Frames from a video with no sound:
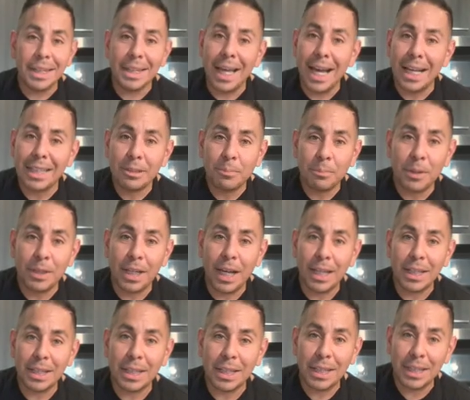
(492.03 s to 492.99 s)
last but
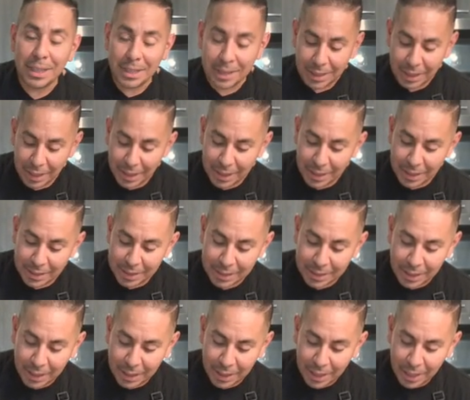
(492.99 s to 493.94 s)
not least, it's
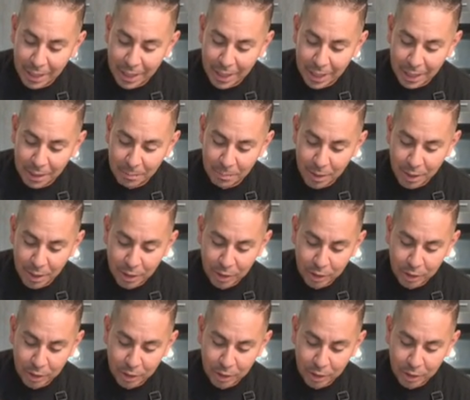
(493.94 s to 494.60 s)
the lime